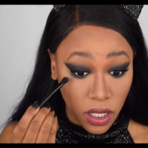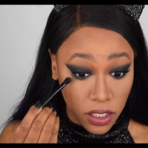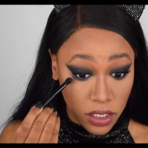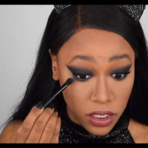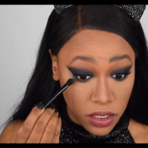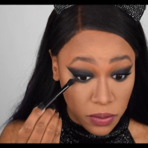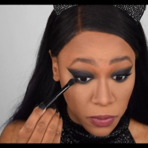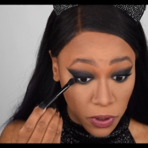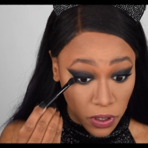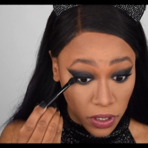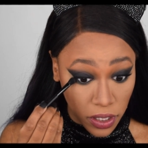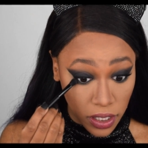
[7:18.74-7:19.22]
and
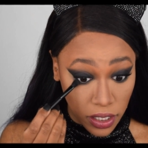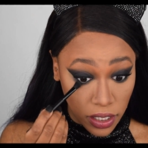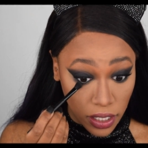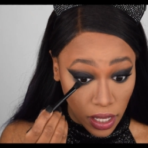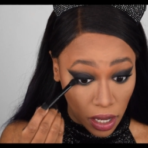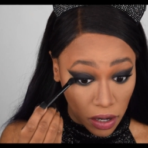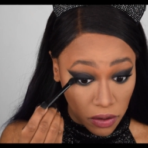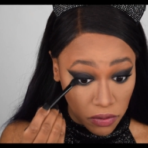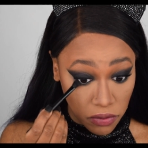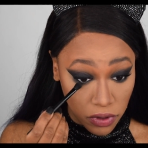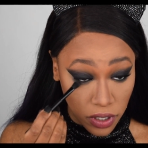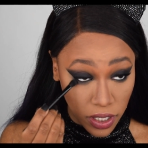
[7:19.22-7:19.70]
smoking
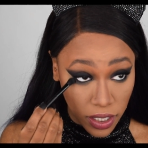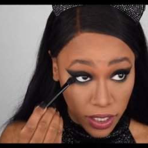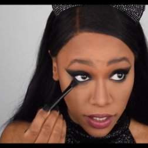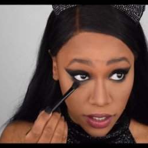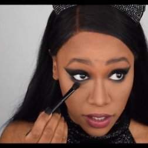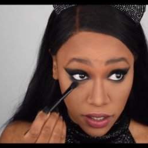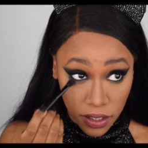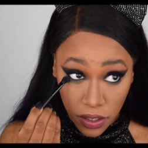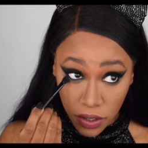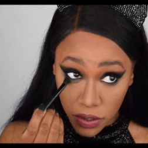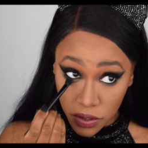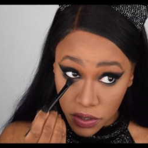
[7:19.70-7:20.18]
that
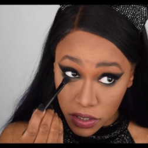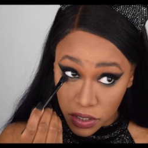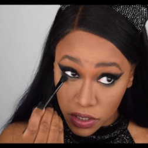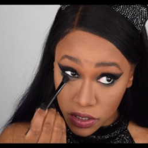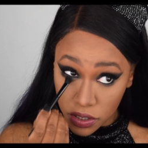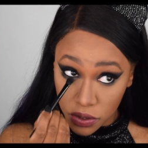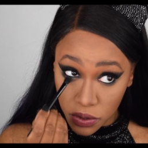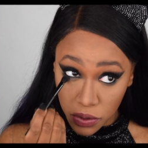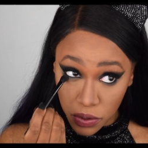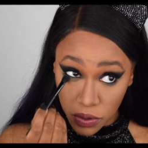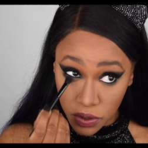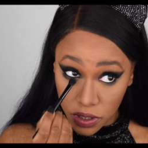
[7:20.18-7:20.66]
really close
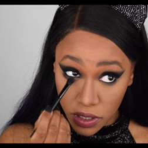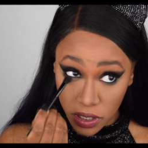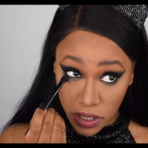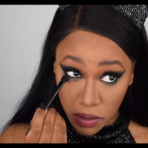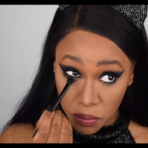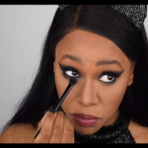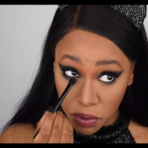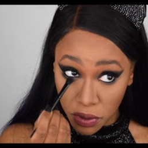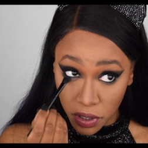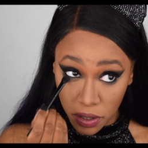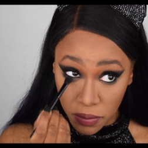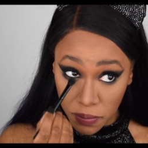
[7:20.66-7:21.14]
to
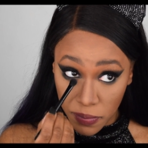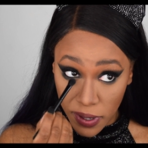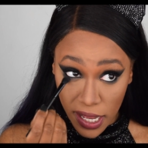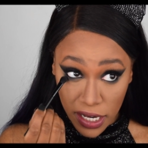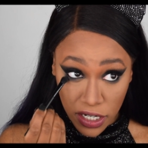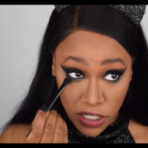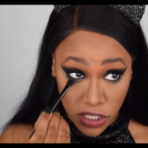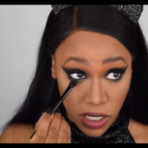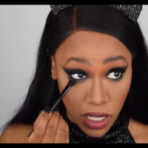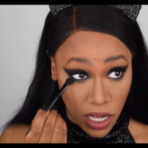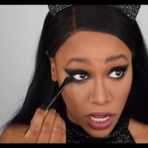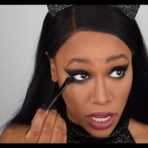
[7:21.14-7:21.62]
the bottom
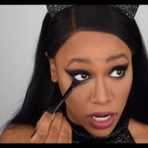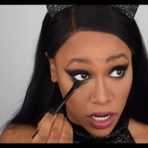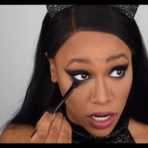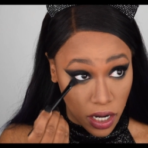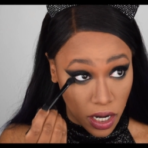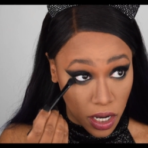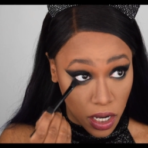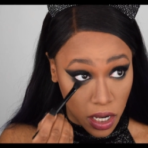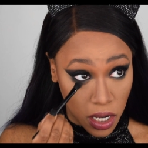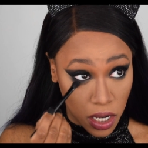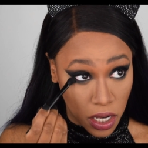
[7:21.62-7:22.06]
lash line.